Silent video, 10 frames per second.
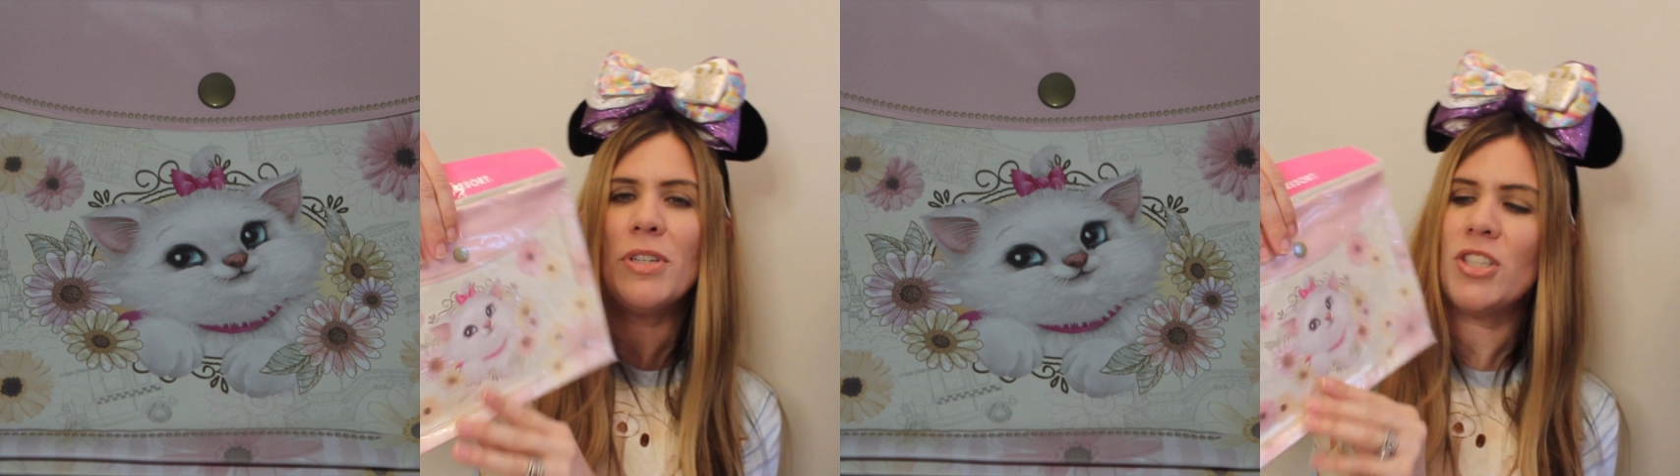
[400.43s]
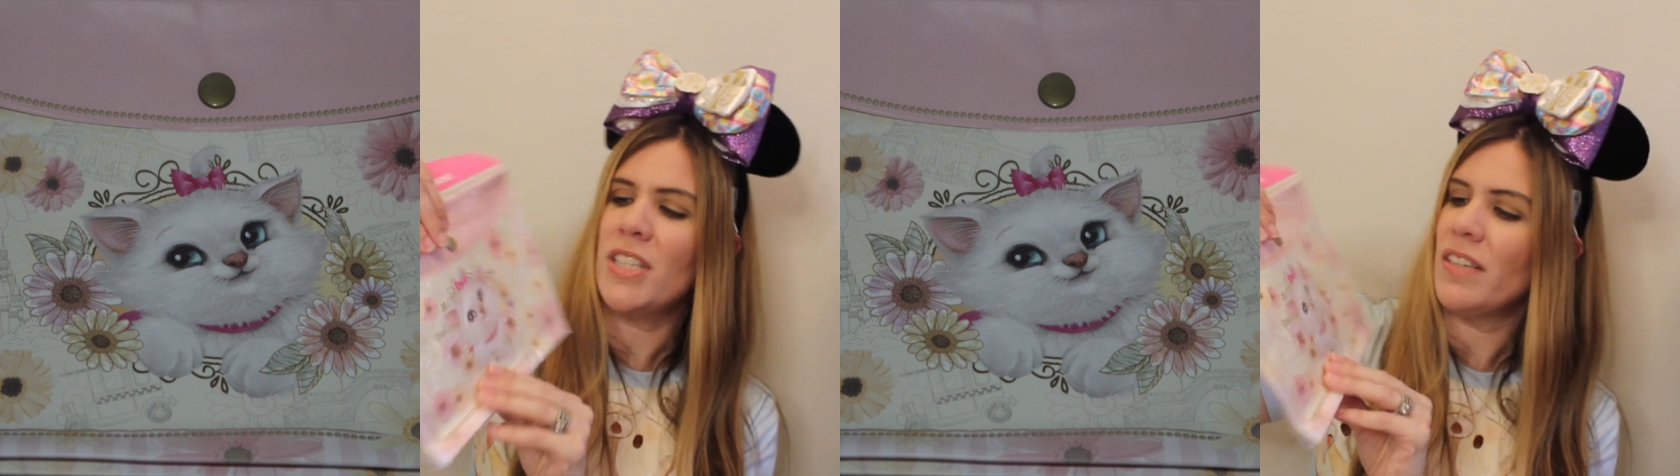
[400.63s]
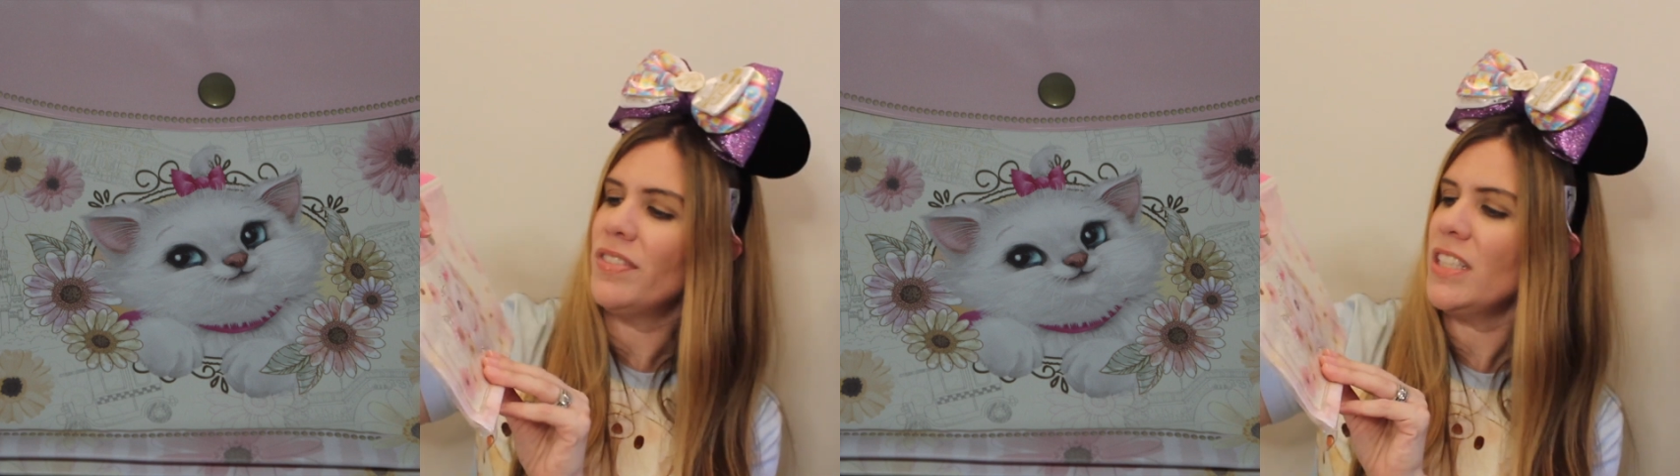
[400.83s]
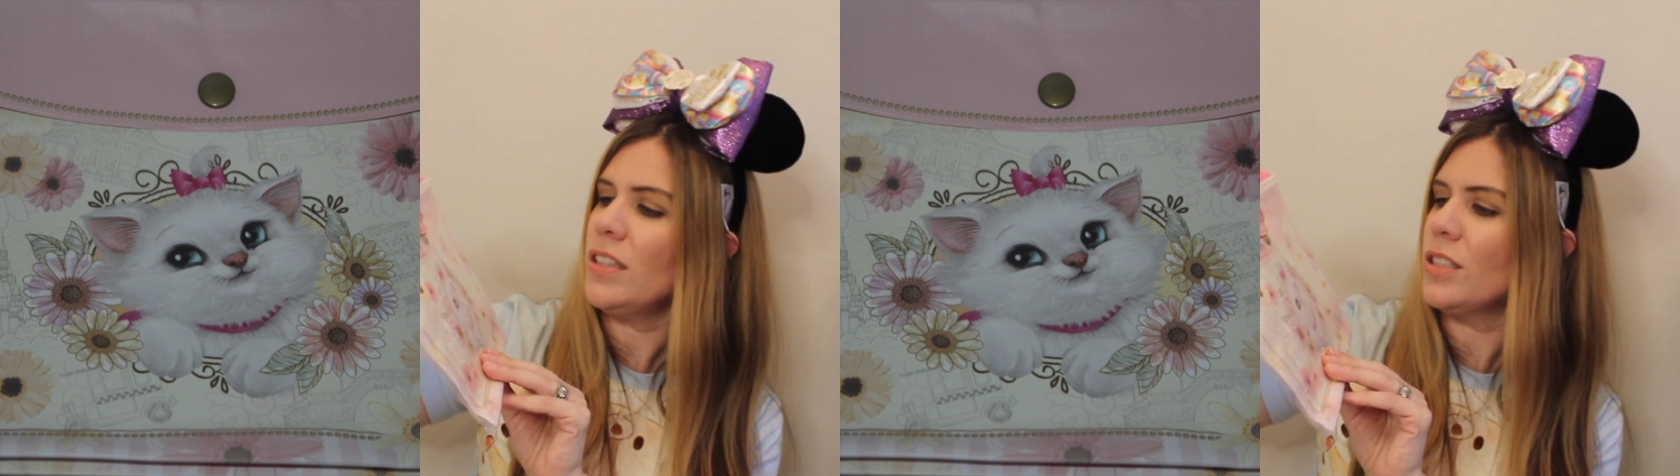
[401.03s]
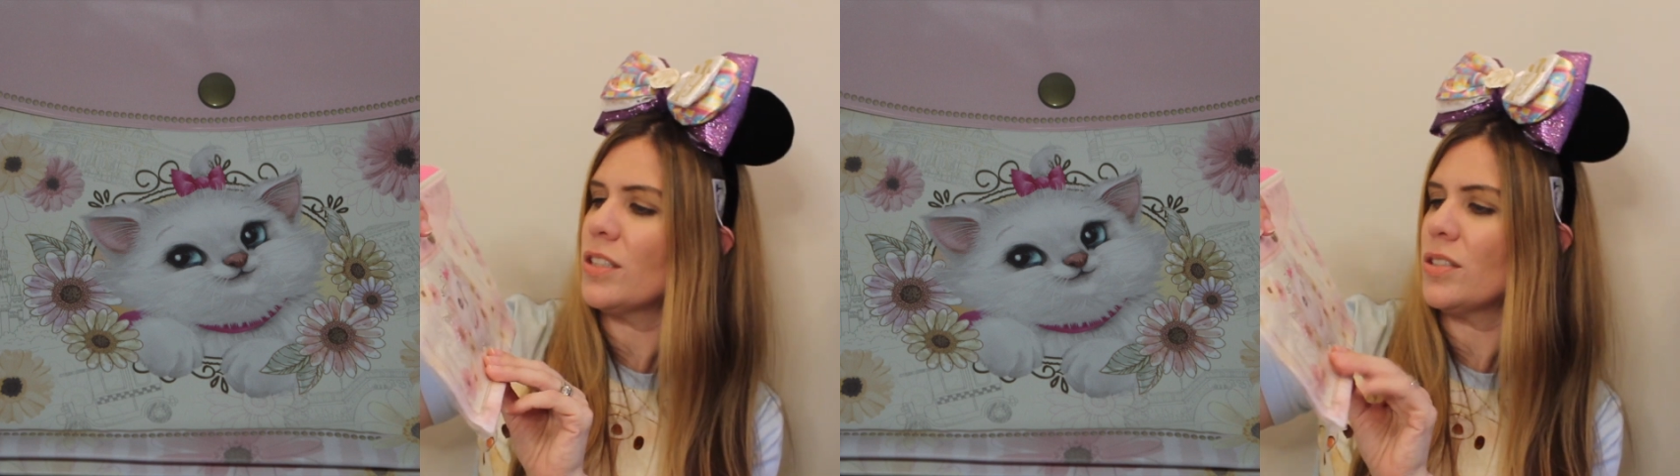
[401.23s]
but she definitely
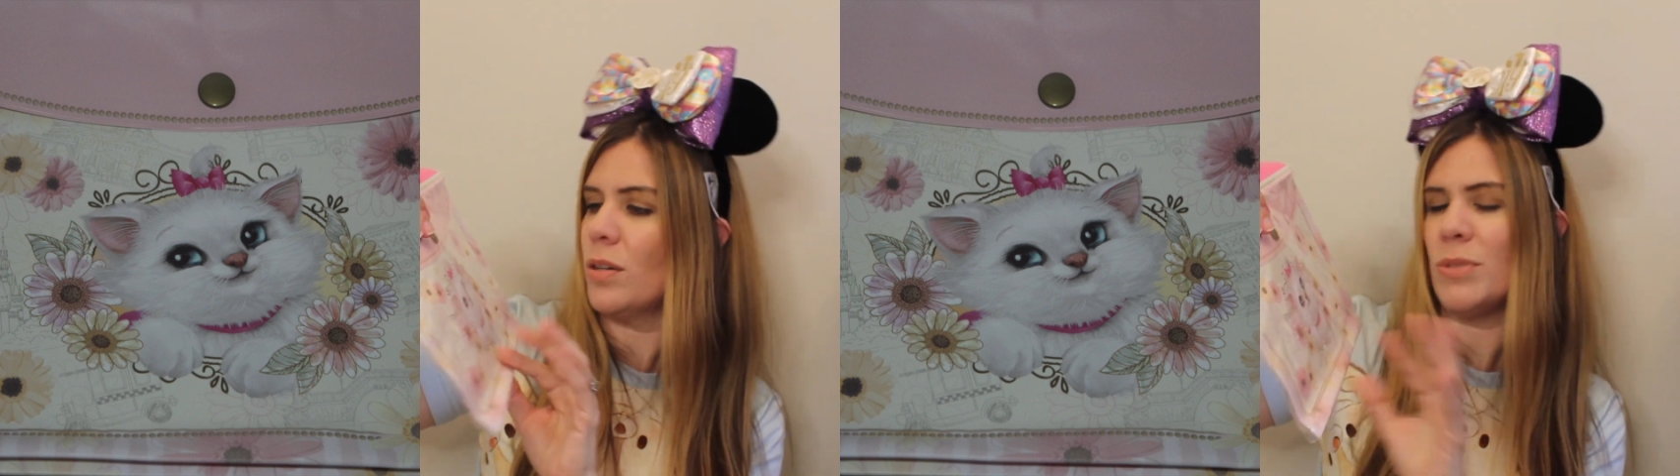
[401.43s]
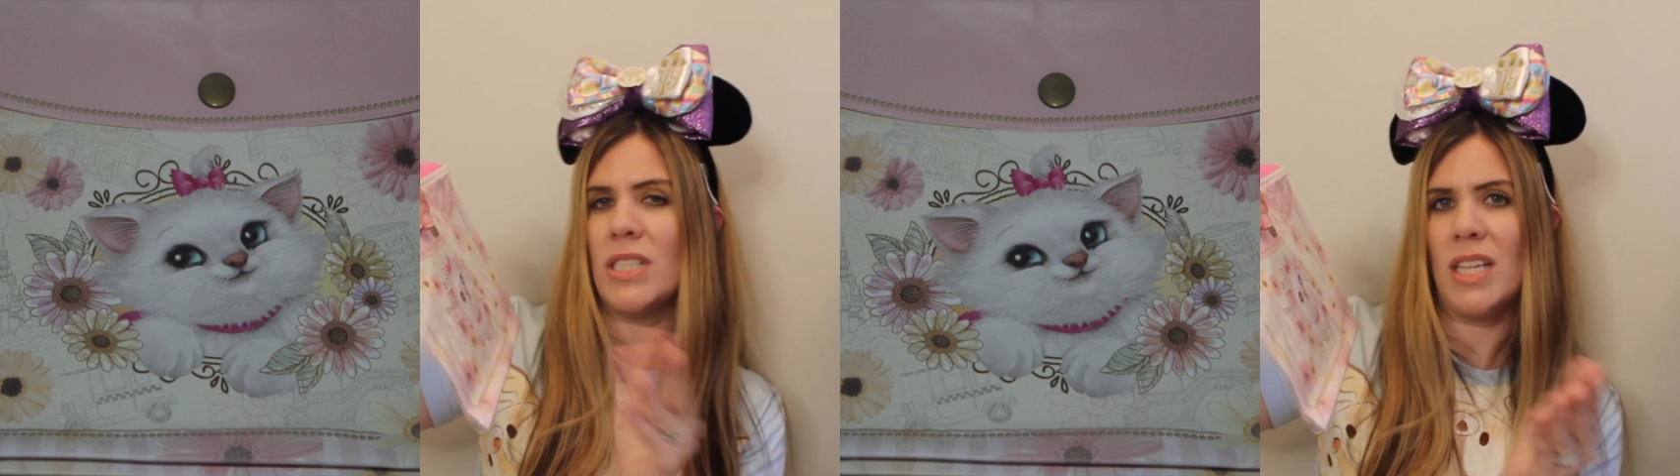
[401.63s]
looks almost